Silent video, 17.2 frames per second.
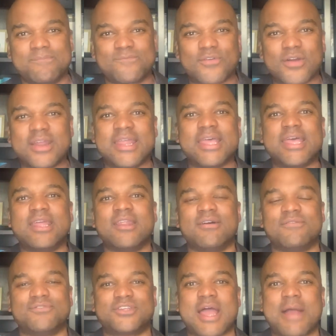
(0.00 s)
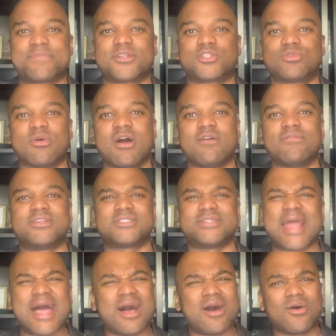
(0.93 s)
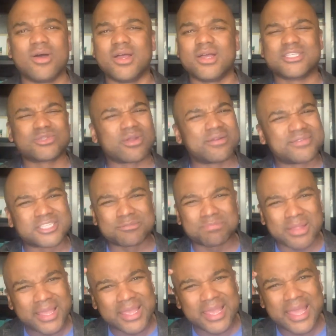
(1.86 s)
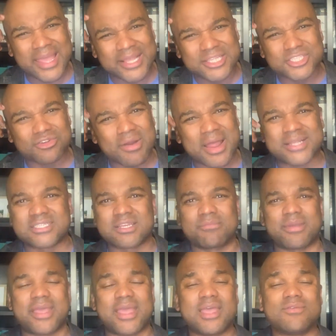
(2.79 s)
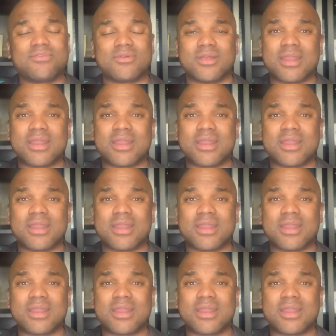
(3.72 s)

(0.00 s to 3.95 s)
front end of chapter 12 is now sort of displaying a head scratching behavior.